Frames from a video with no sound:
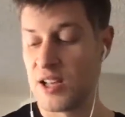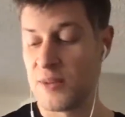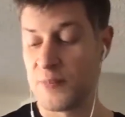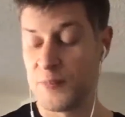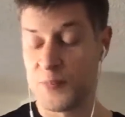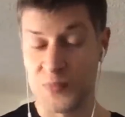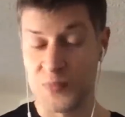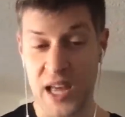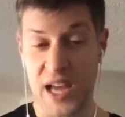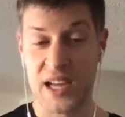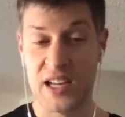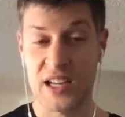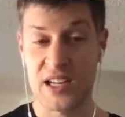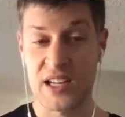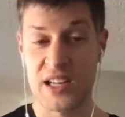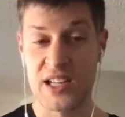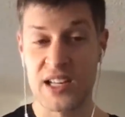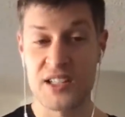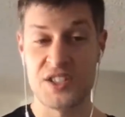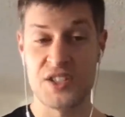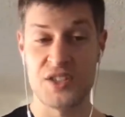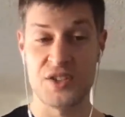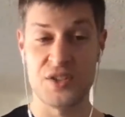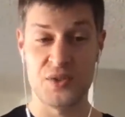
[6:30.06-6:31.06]
that can
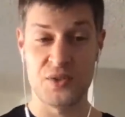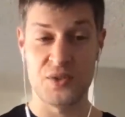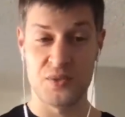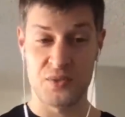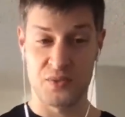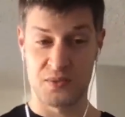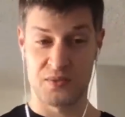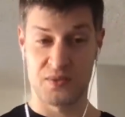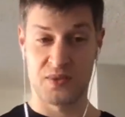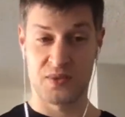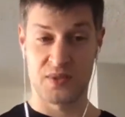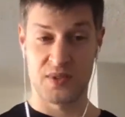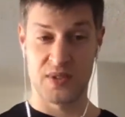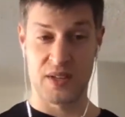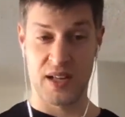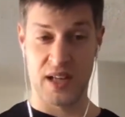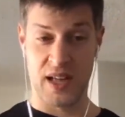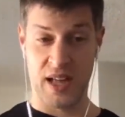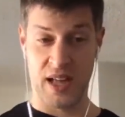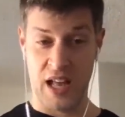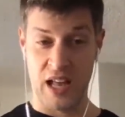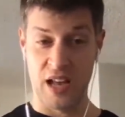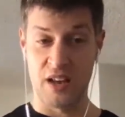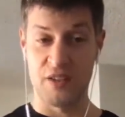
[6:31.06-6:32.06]
lead to
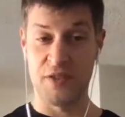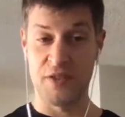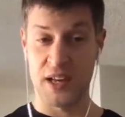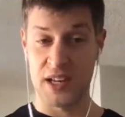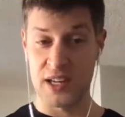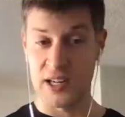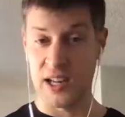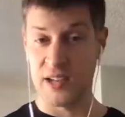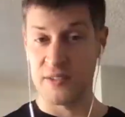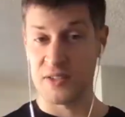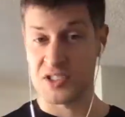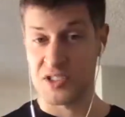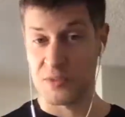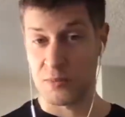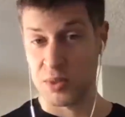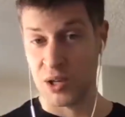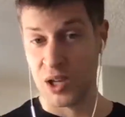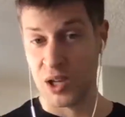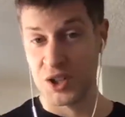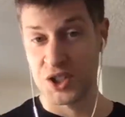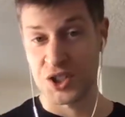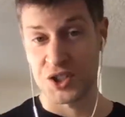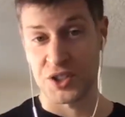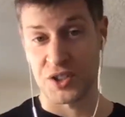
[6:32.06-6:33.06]
elevated levels of
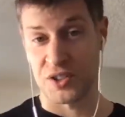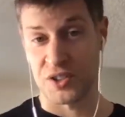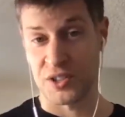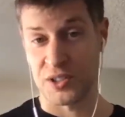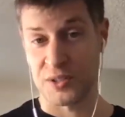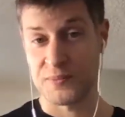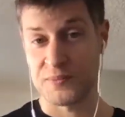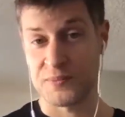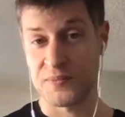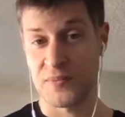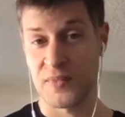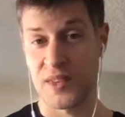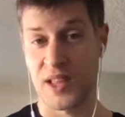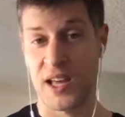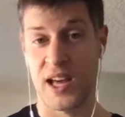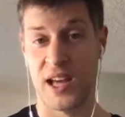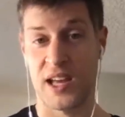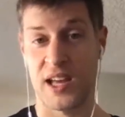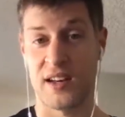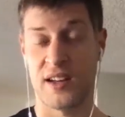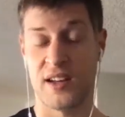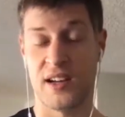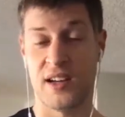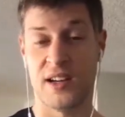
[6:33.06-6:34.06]
blood sugar
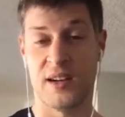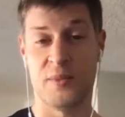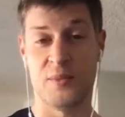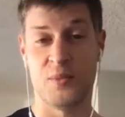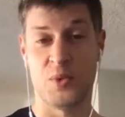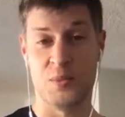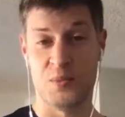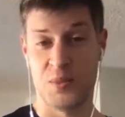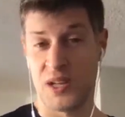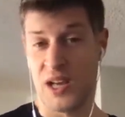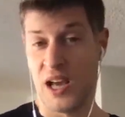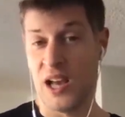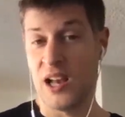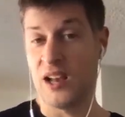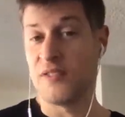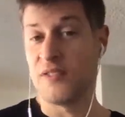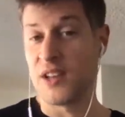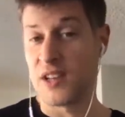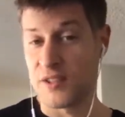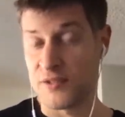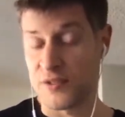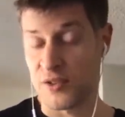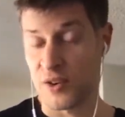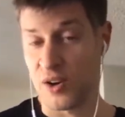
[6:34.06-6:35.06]
that um, would be
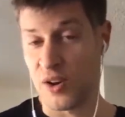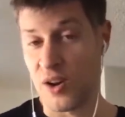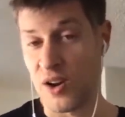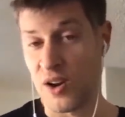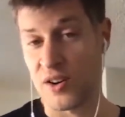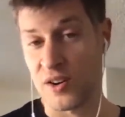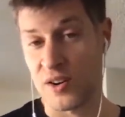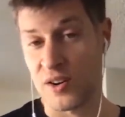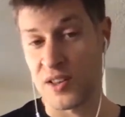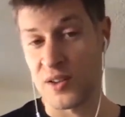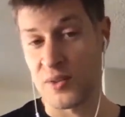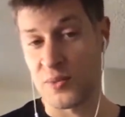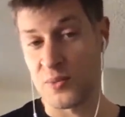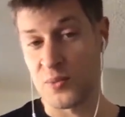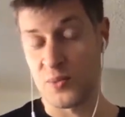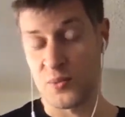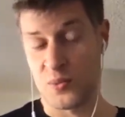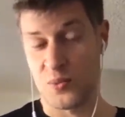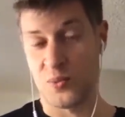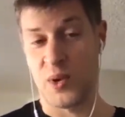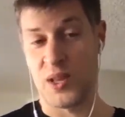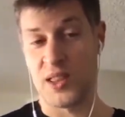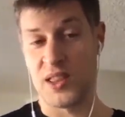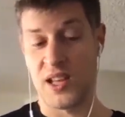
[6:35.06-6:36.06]
elevated for longer than
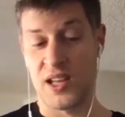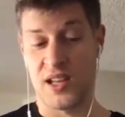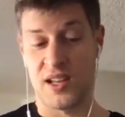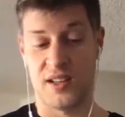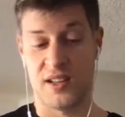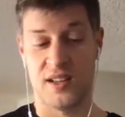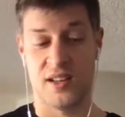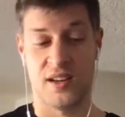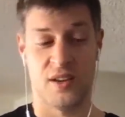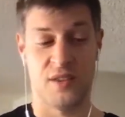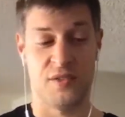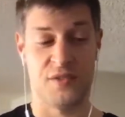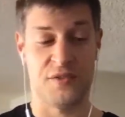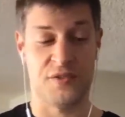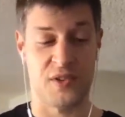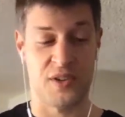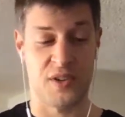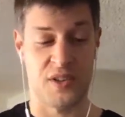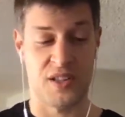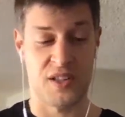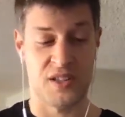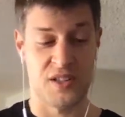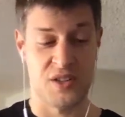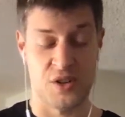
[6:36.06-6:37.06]
when they, you know,
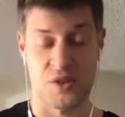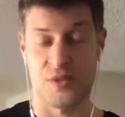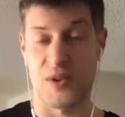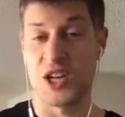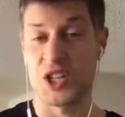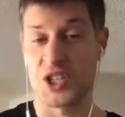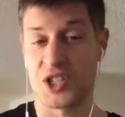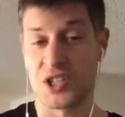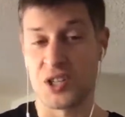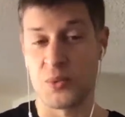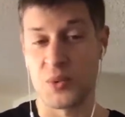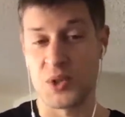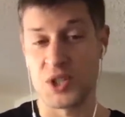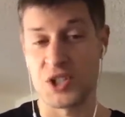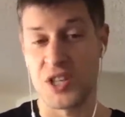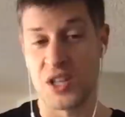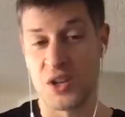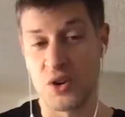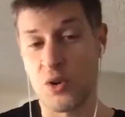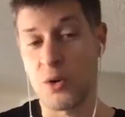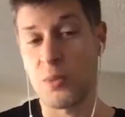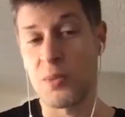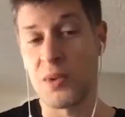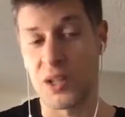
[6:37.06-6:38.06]
for the duration in which
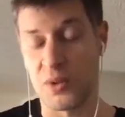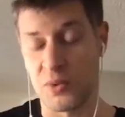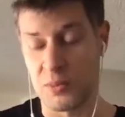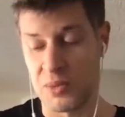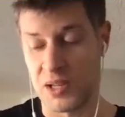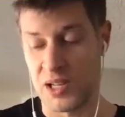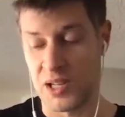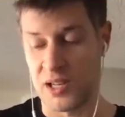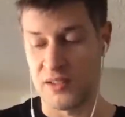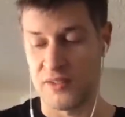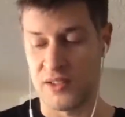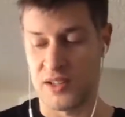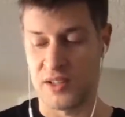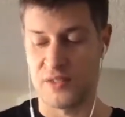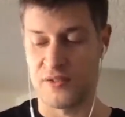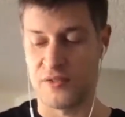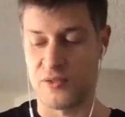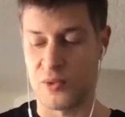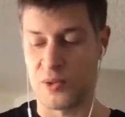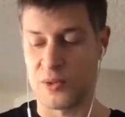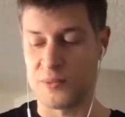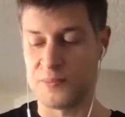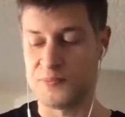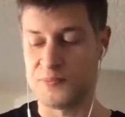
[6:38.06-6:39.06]
they normally would be elevated for.